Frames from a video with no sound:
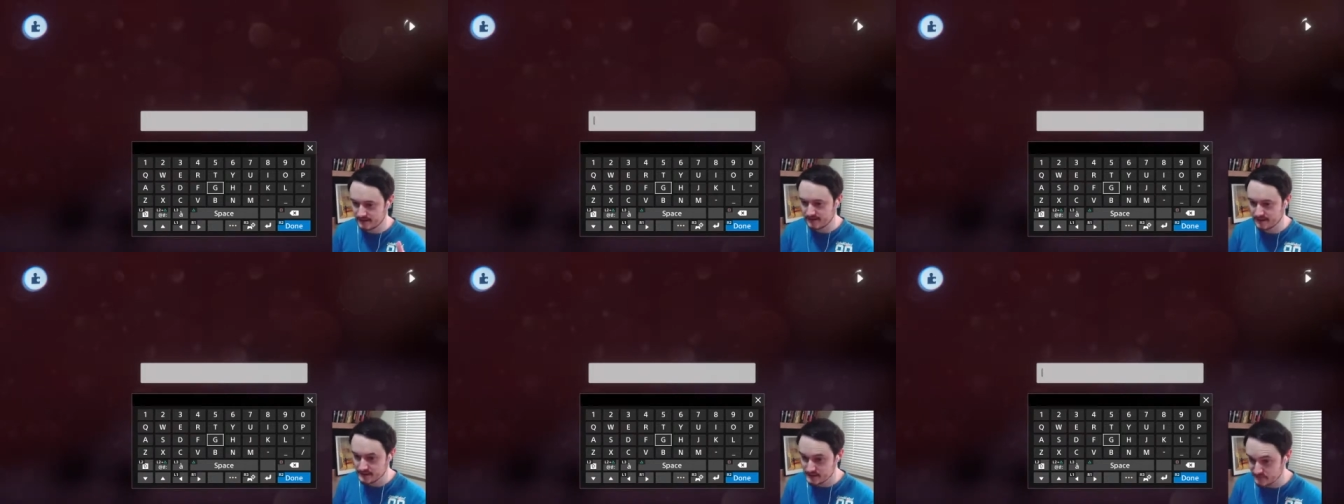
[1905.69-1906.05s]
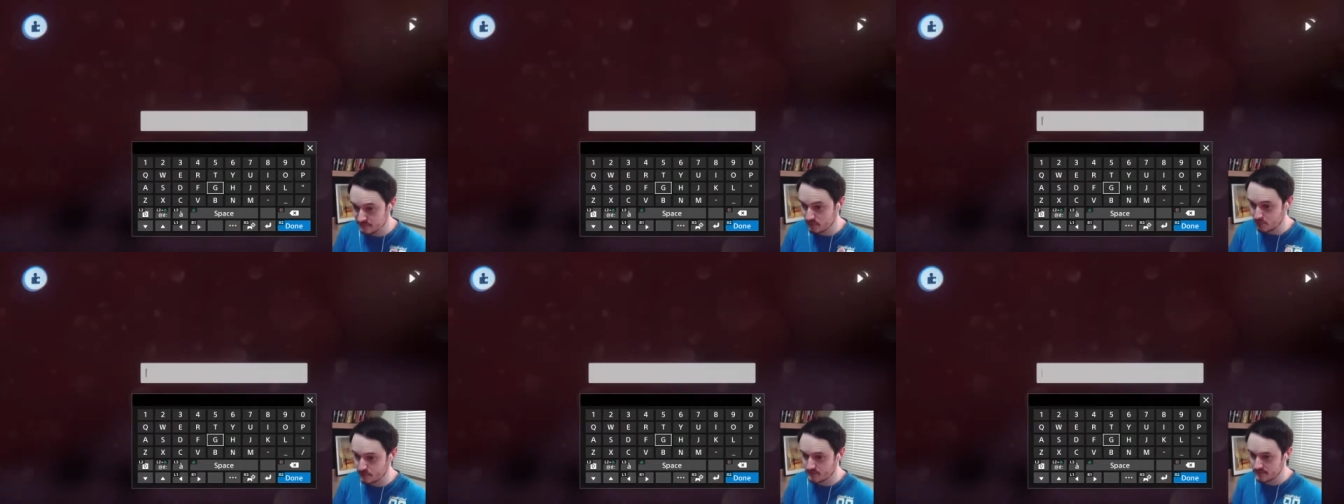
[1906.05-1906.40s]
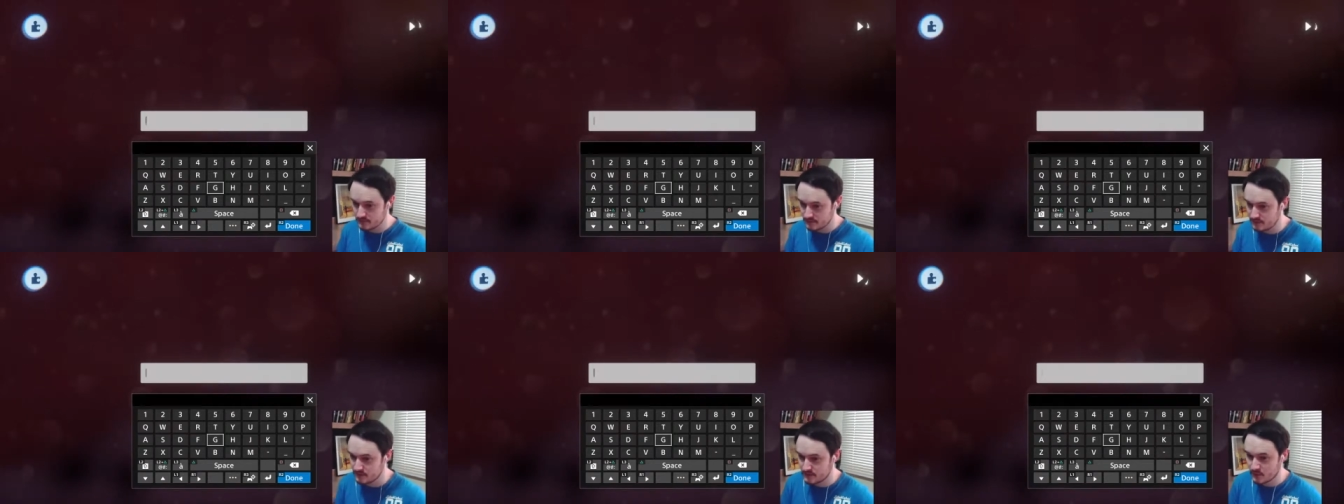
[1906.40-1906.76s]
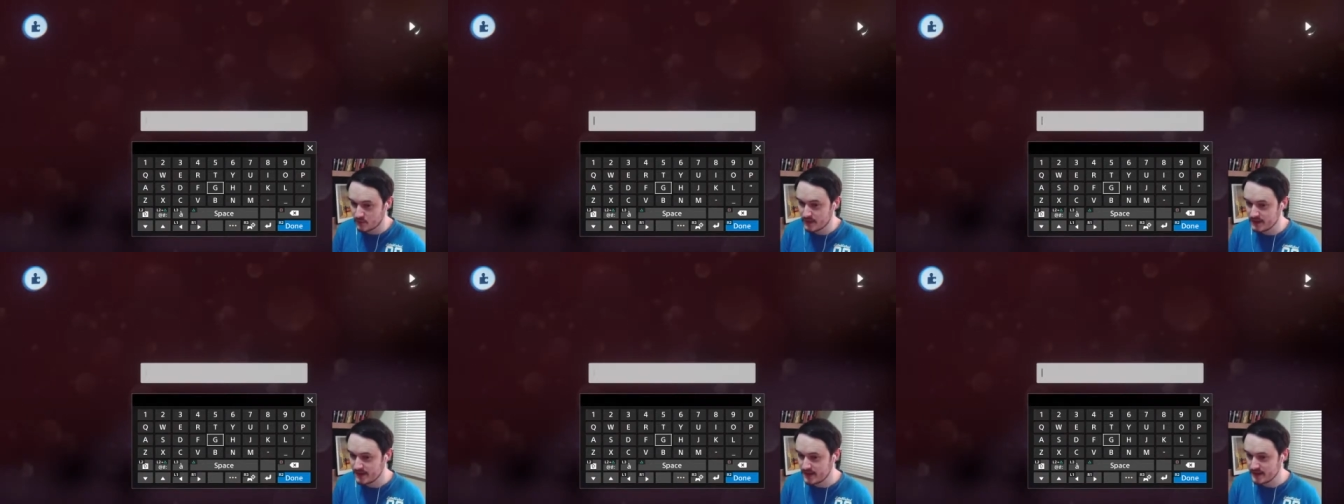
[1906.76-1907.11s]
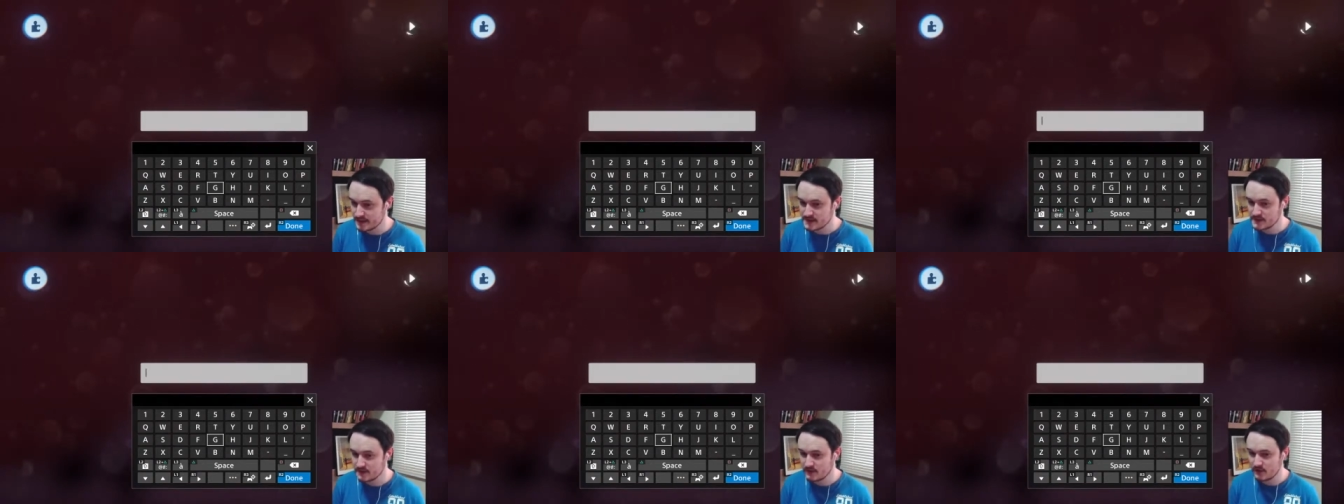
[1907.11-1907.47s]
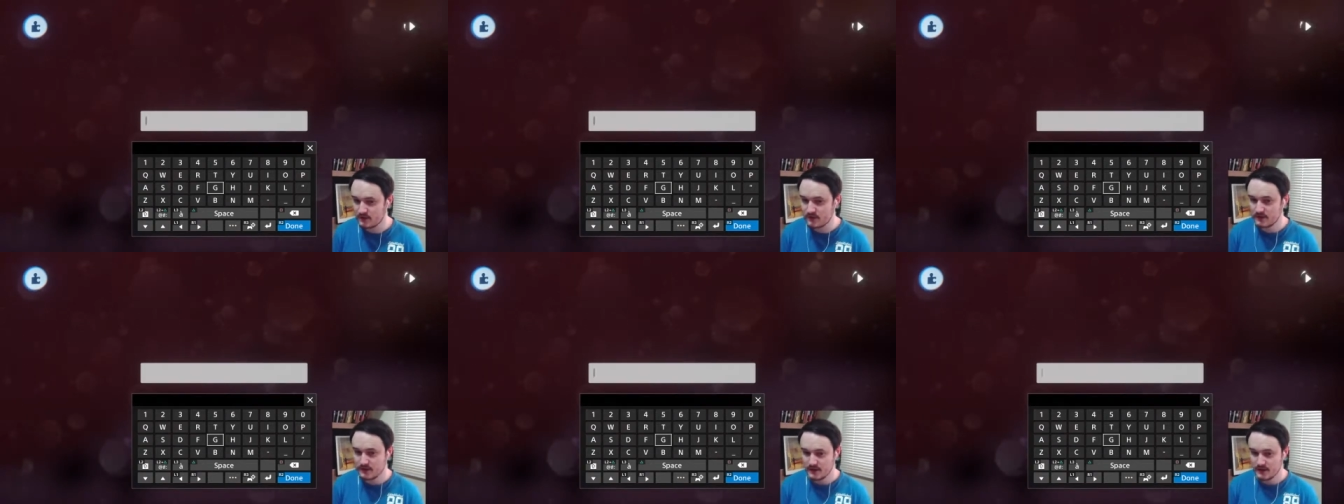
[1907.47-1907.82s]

it's flowing quite nice or not